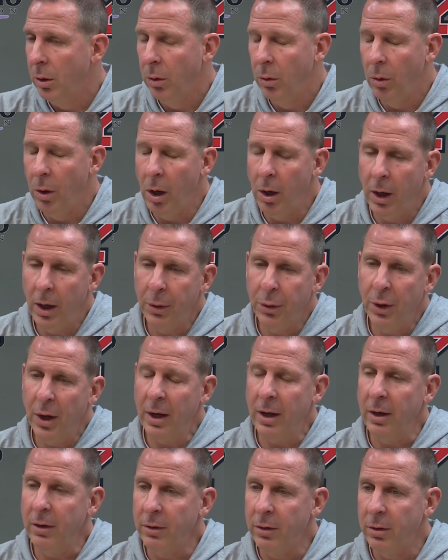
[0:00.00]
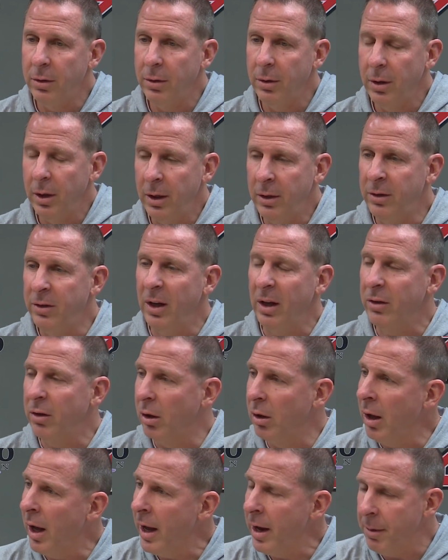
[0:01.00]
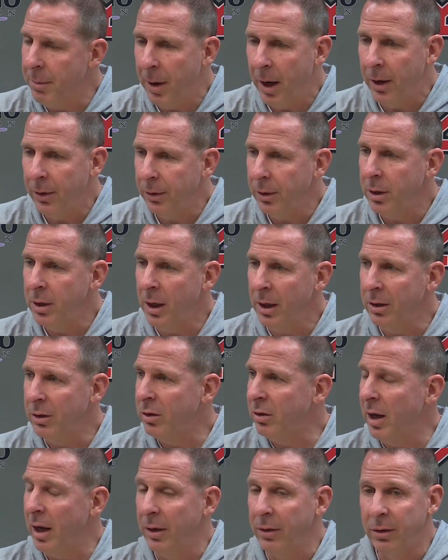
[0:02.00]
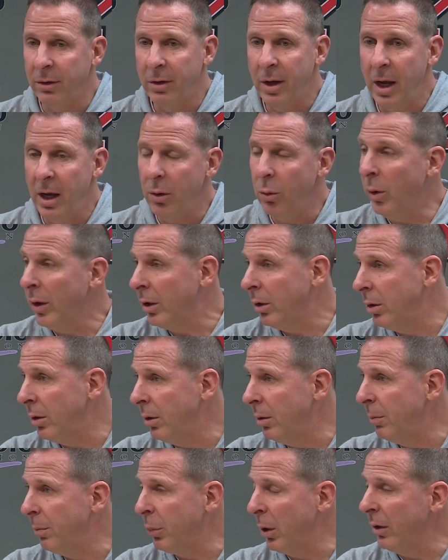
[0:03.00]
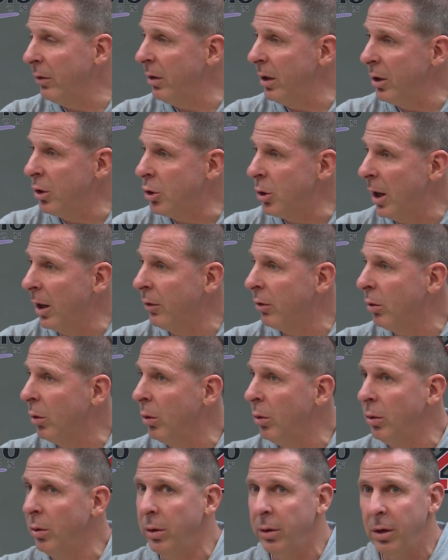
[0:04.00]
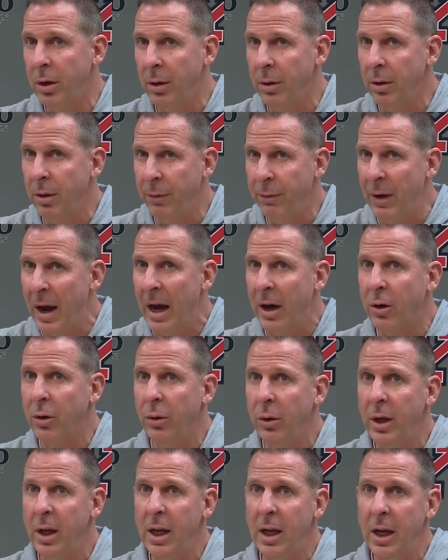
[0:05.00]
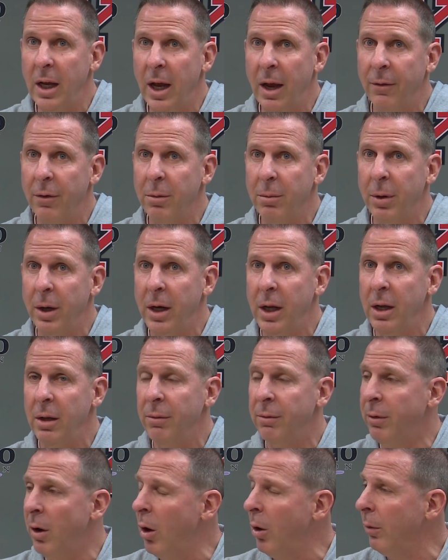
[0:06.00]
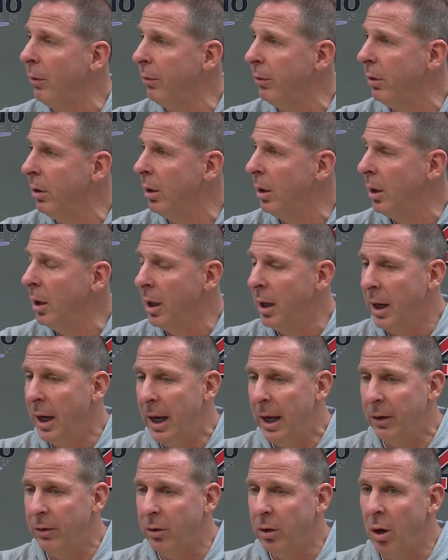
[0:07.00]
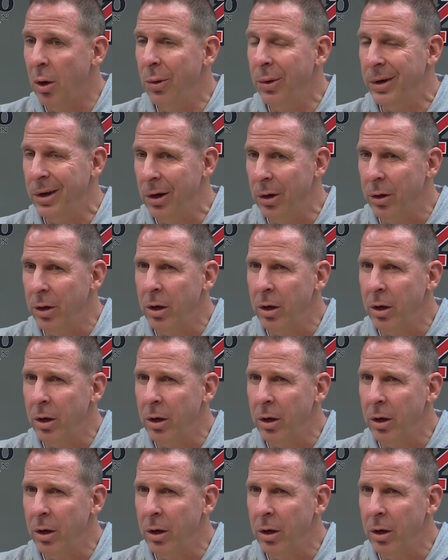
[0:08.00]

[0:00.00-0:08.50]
Well, I think it says a lot about Youngstown State, what President Tressel, the faculty, everybody involved has going here.